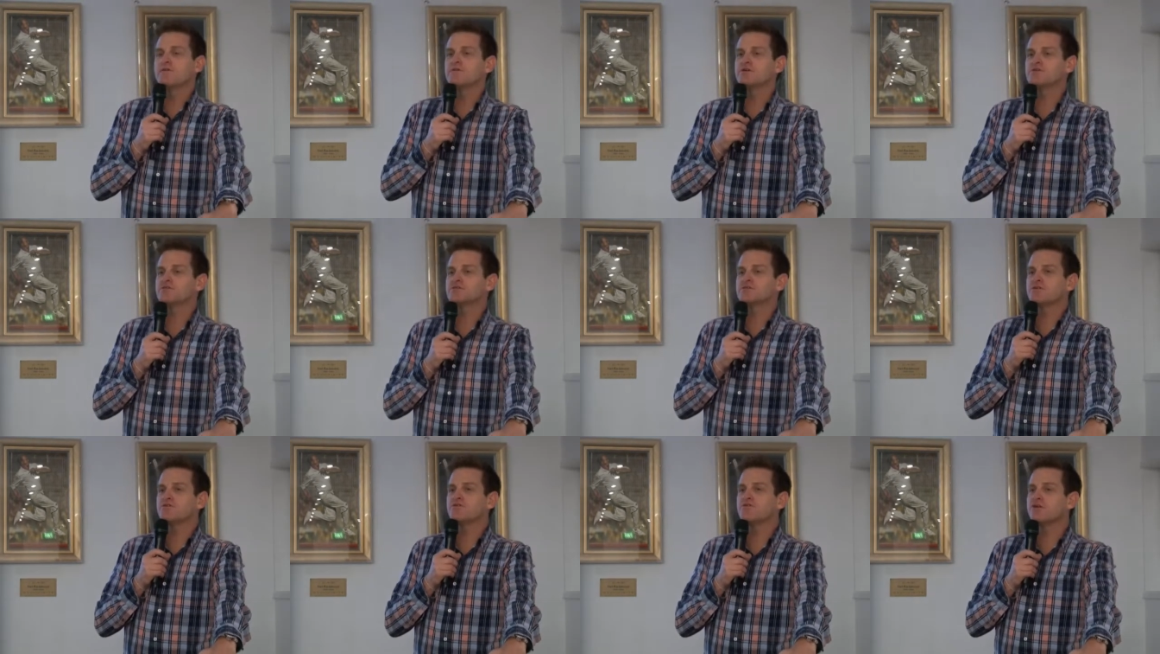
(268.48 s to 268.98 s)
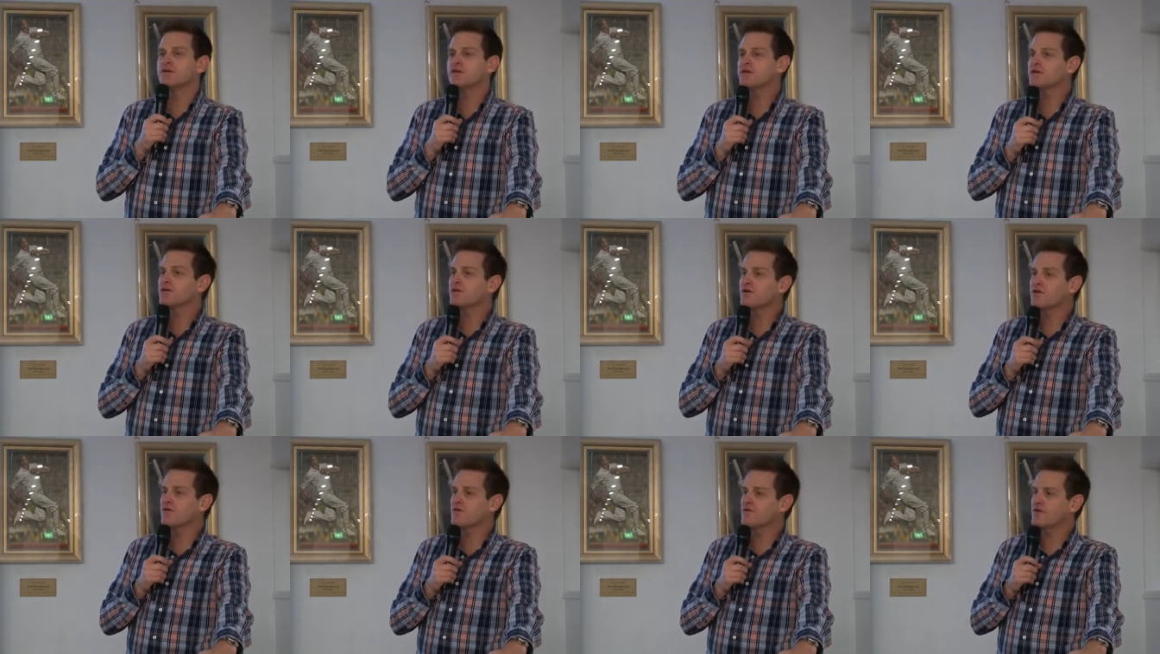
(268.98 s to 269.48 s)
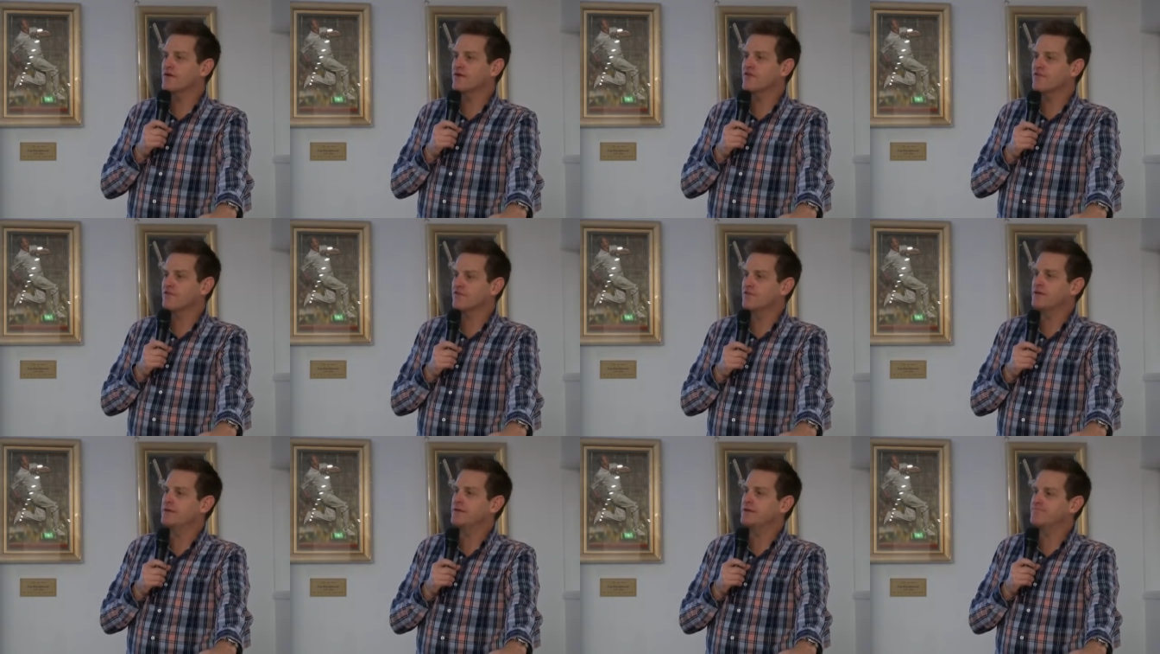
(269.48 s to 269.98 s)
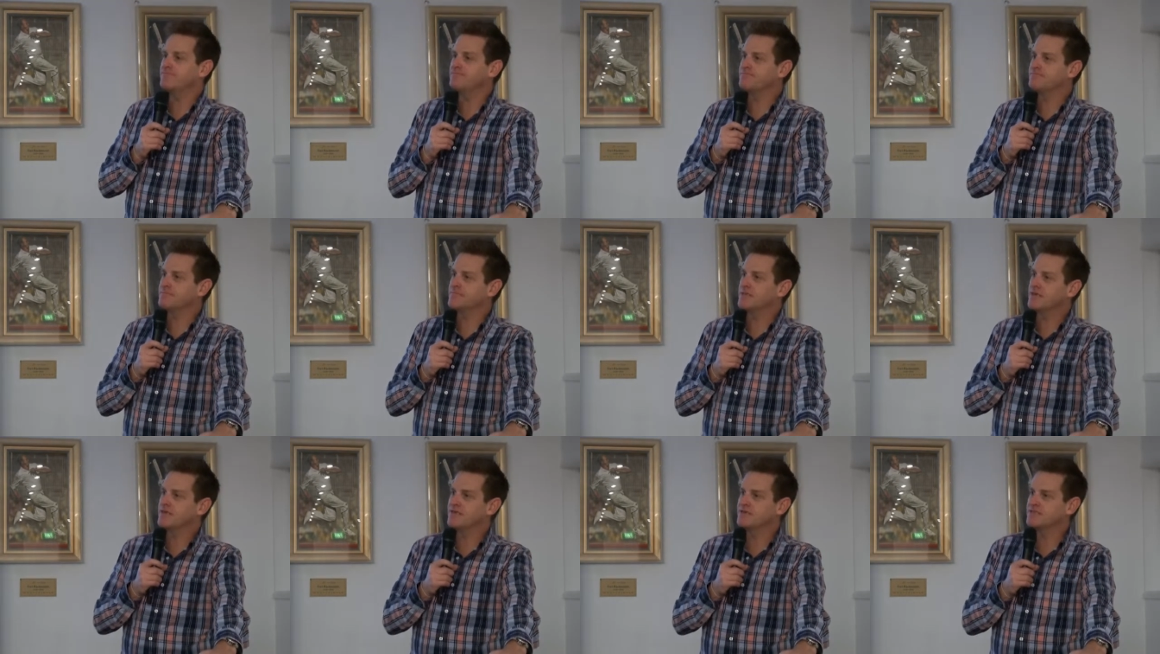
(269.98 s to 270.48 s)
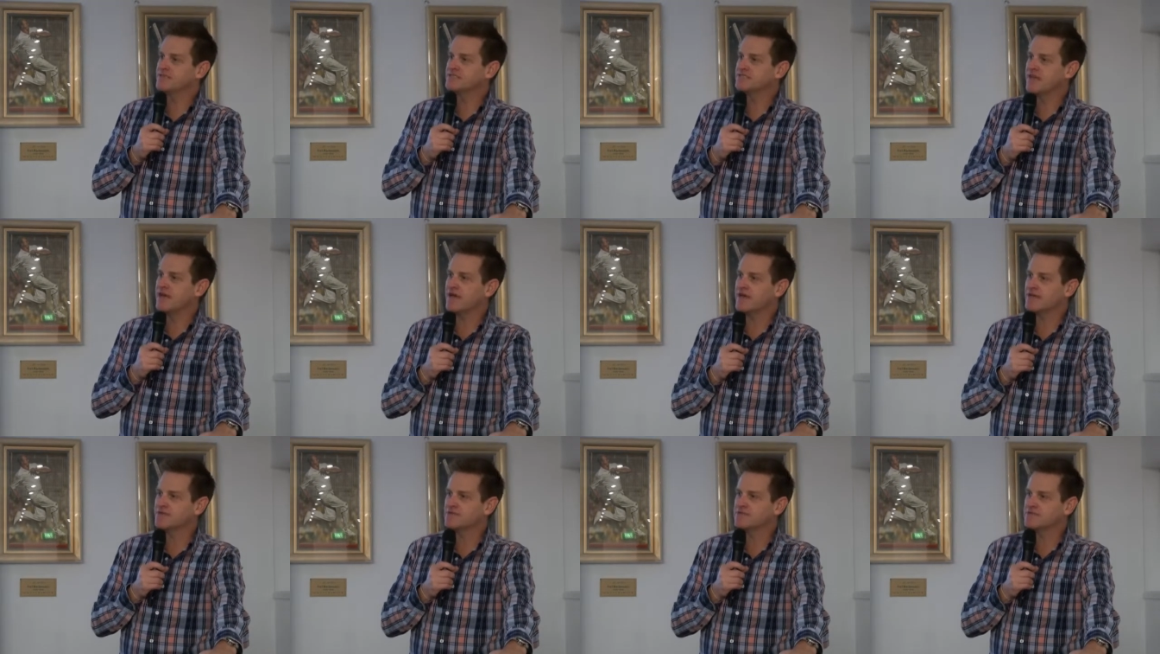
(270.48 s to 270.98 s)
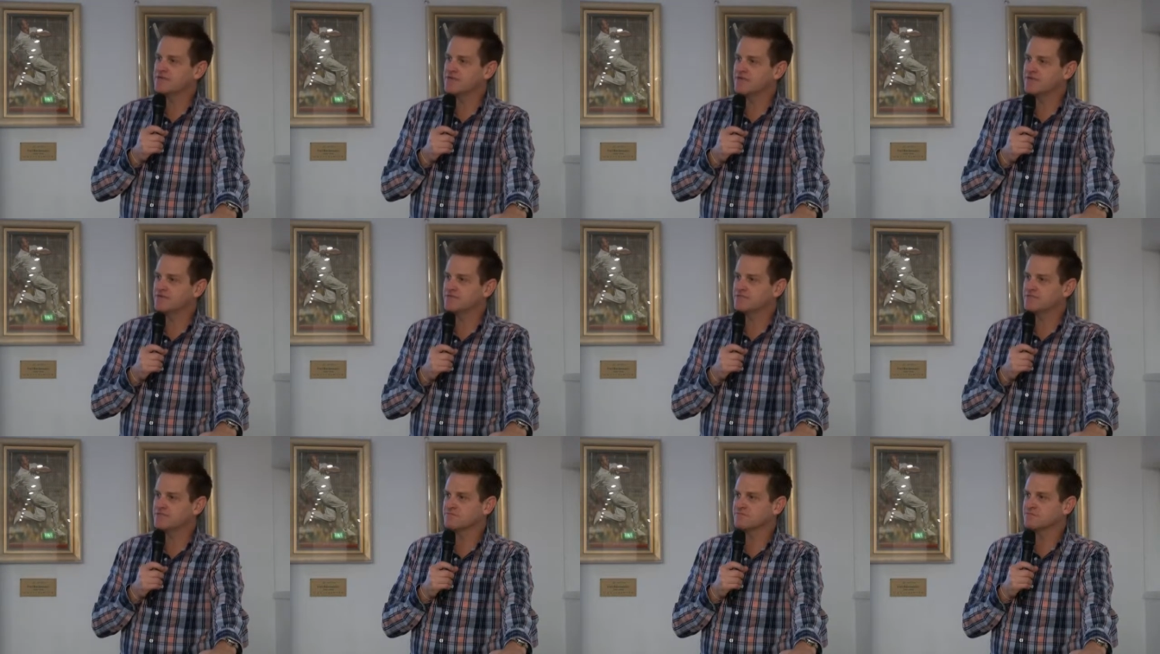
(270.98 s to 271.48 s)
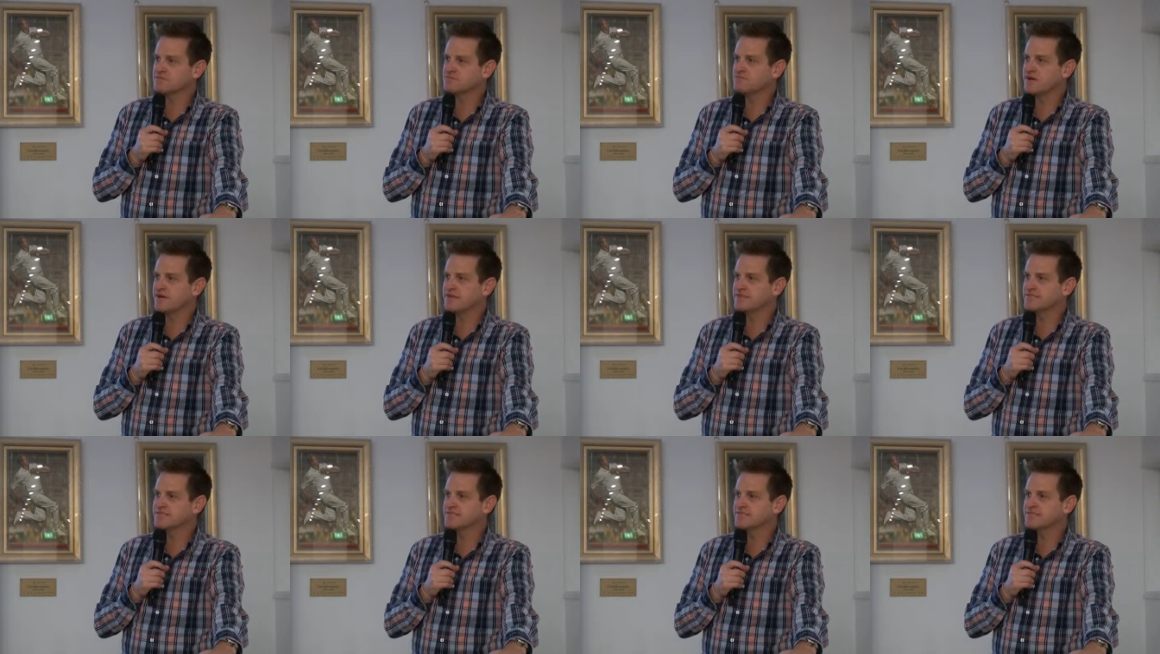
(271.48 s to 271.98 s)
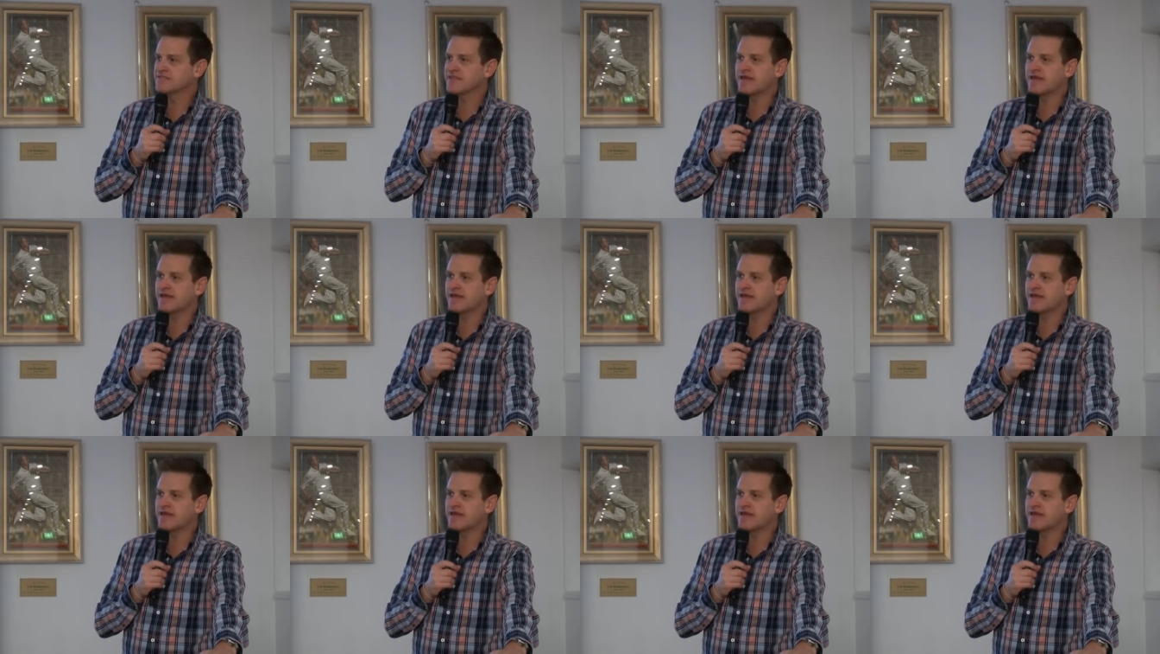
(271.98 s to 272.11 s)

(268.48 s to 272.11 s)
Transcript: But there was a recurring theme in this counter-terrorism space,